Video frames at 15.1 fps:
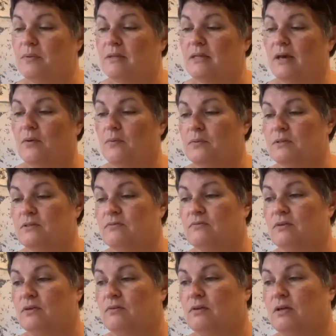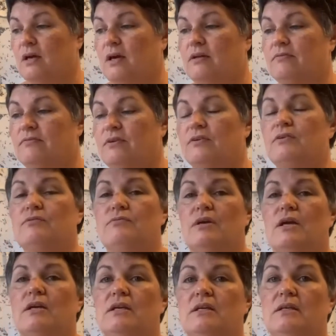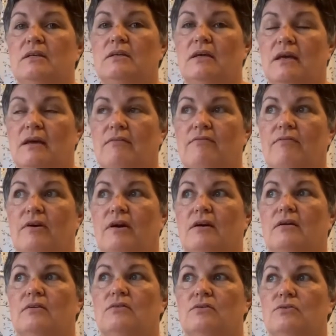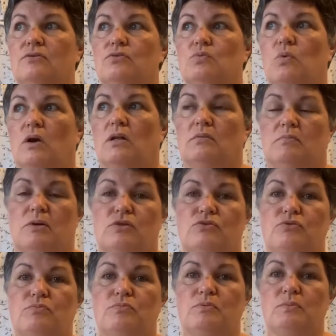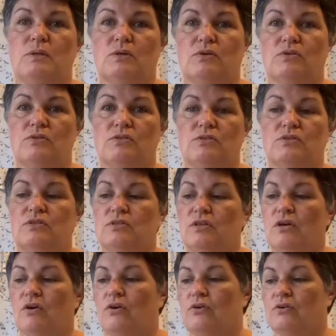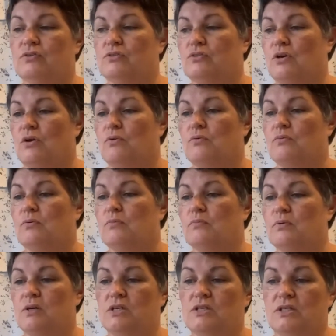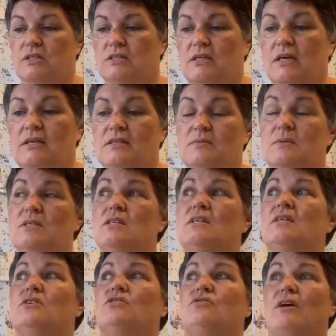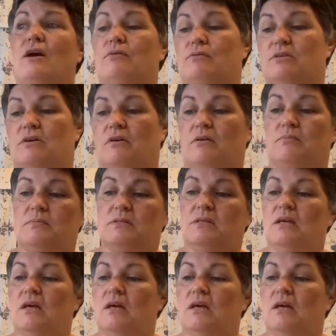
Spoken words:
But that was I very rarely ever use wild mushrooms because they are so precious, and especially in drought times,